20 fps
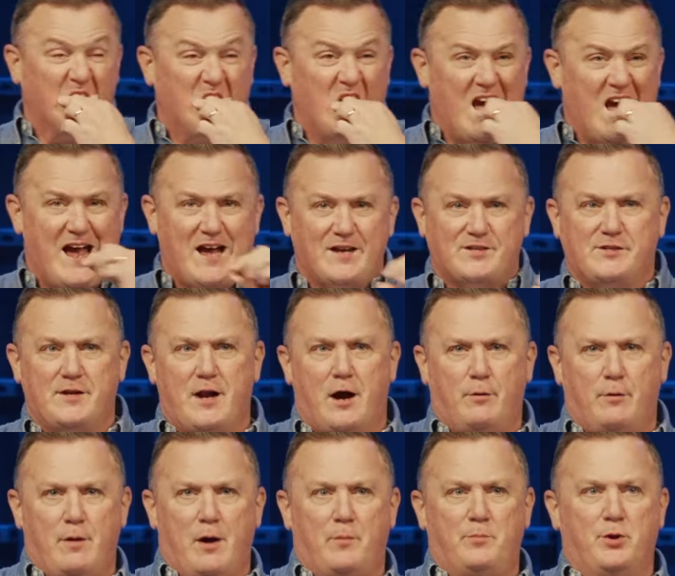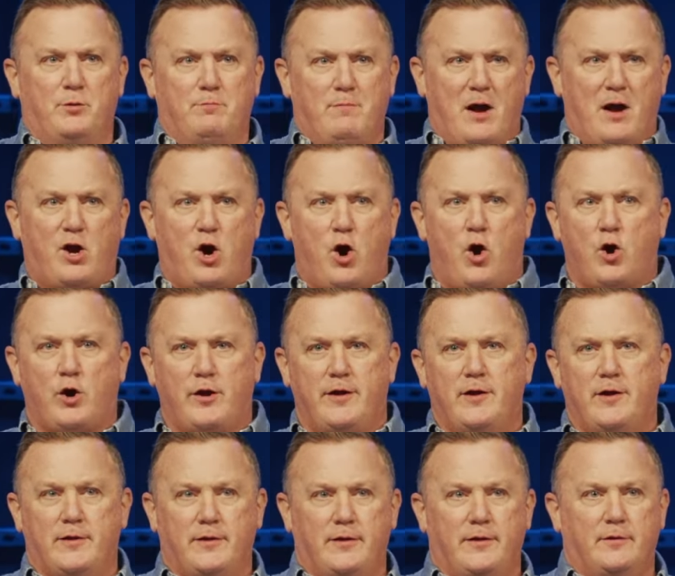gas and I'll put my card
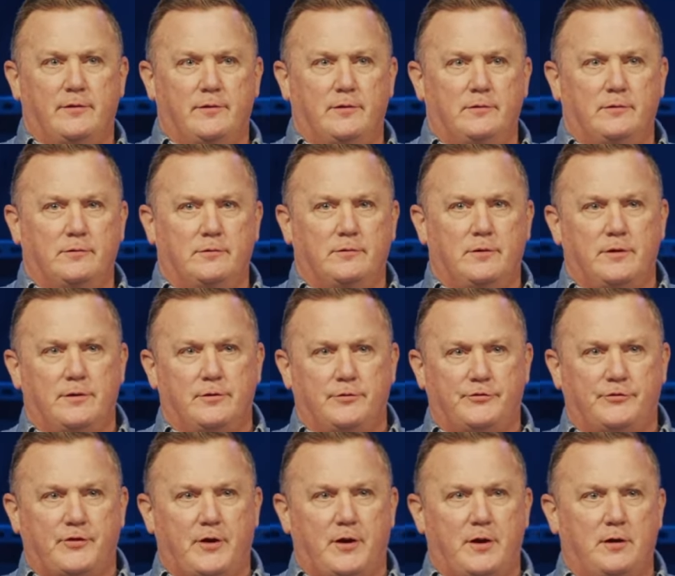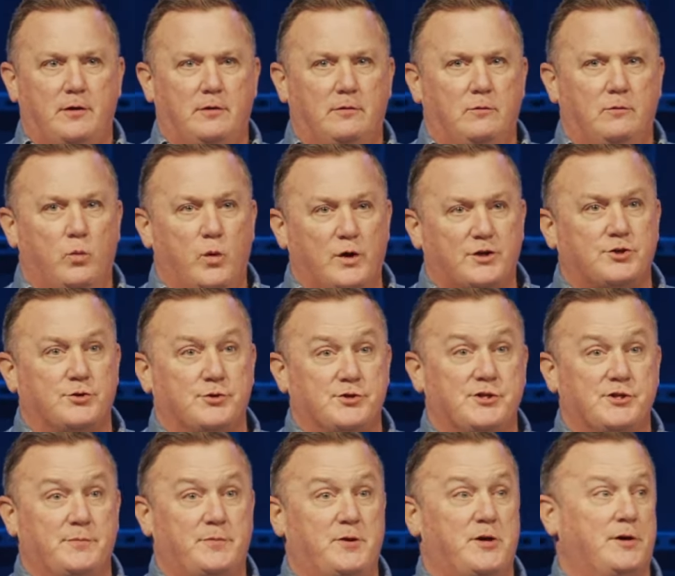in and it'll say, "What's your
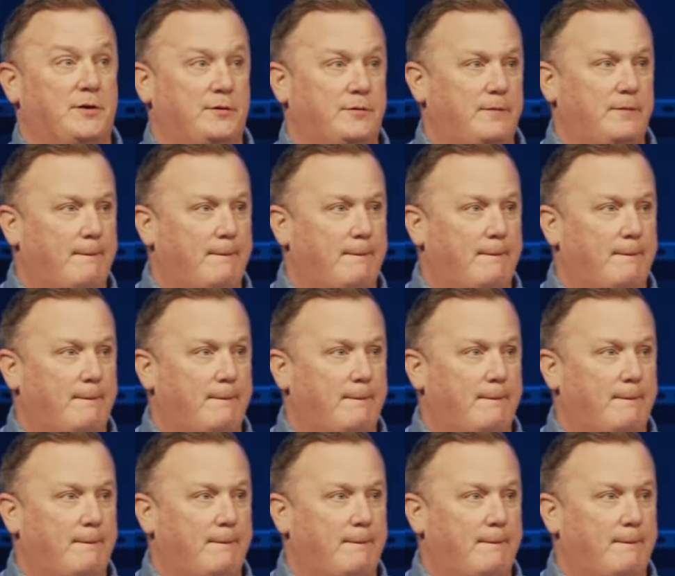zip code?"